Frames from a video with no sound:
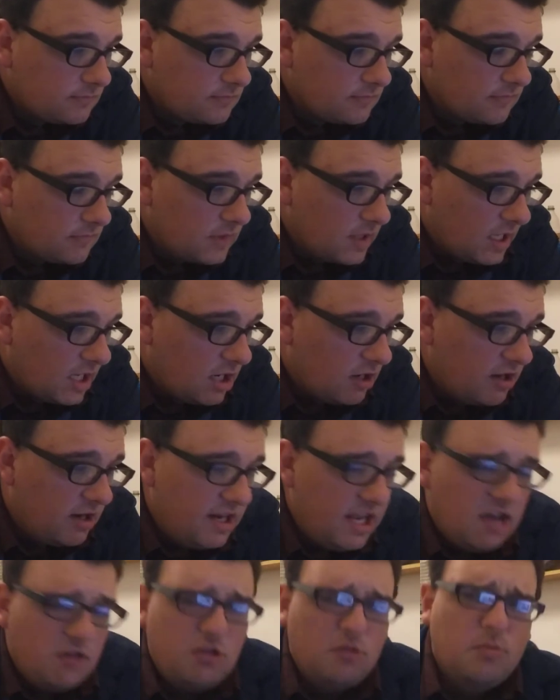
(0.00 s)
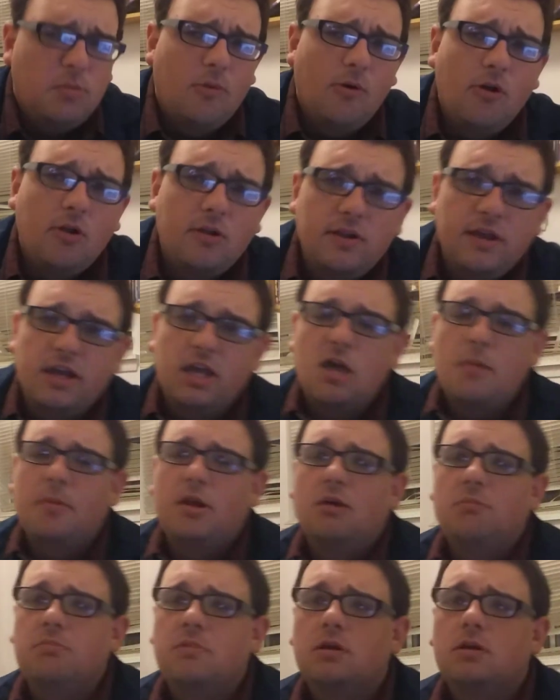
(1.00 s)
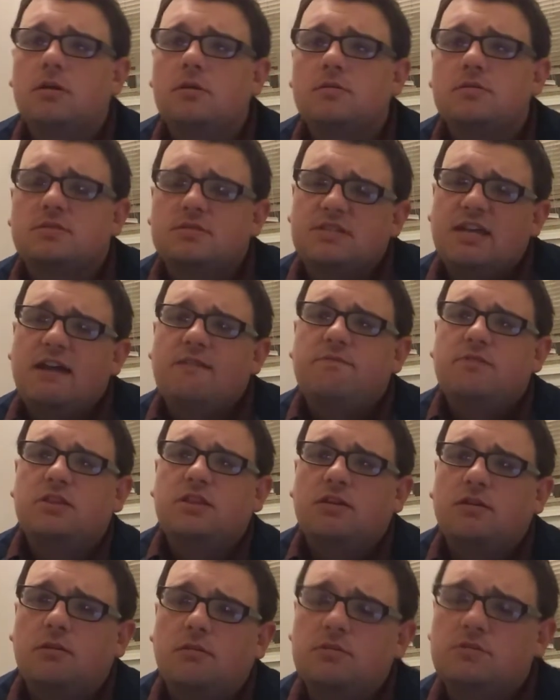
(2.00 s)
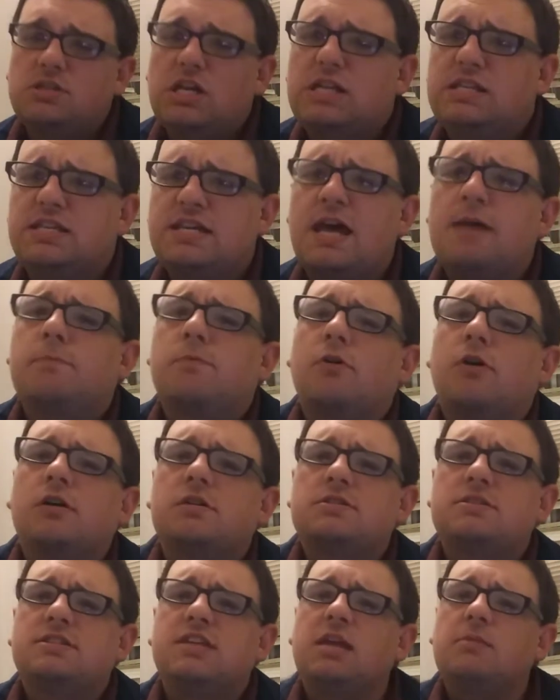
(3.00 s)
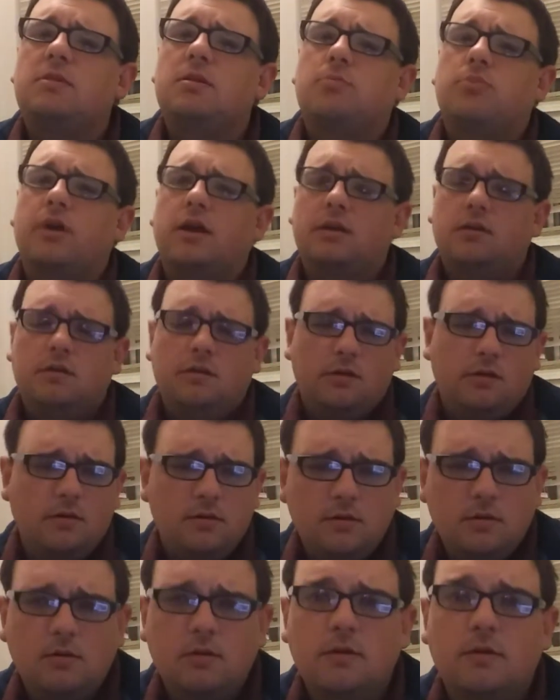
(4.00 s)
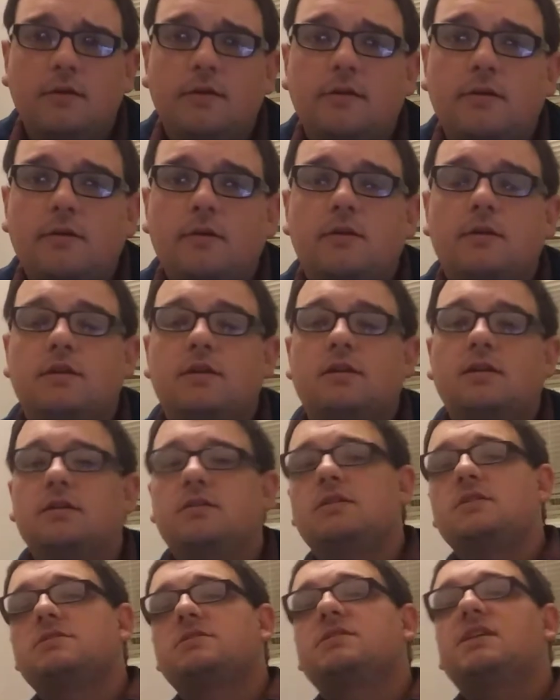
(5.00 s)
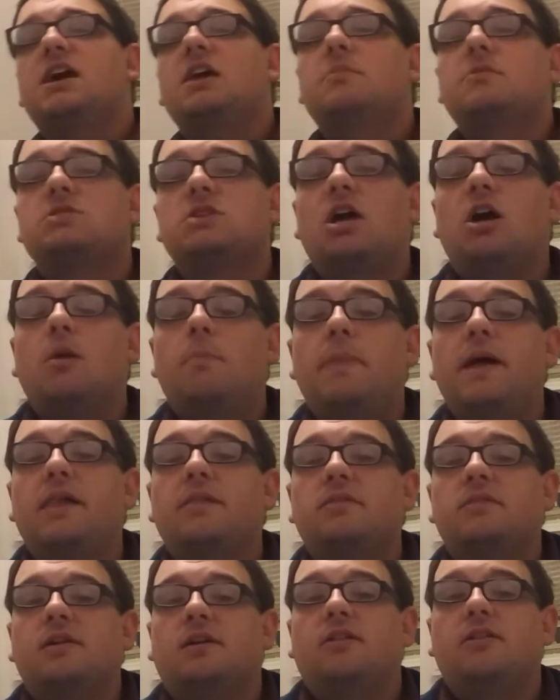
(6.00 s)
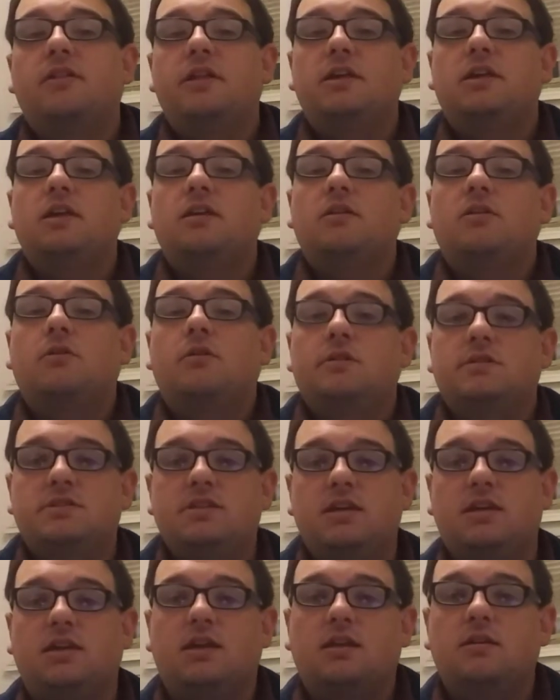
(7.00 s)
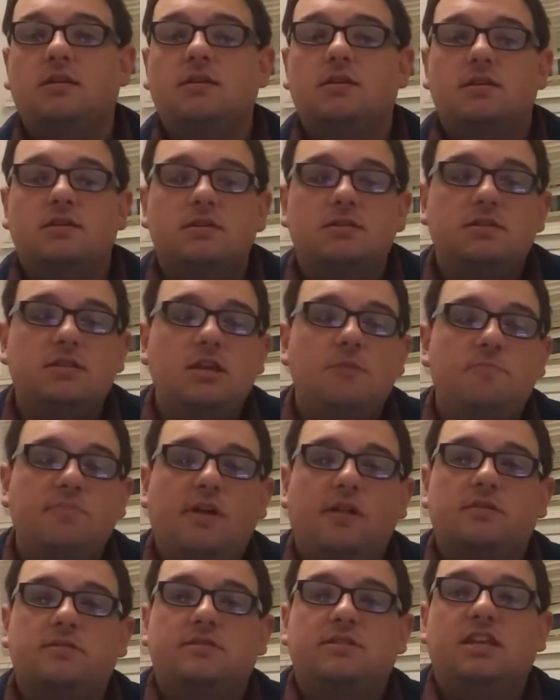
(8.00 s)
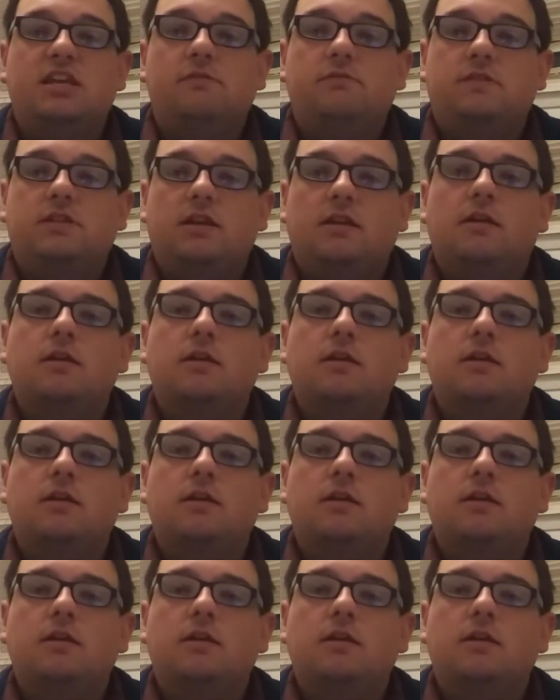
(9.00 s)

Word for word: All right, now the World Day coming up. Time for the some time for our safety break. This time it's all about the click it or ticket. Seatbelt safety.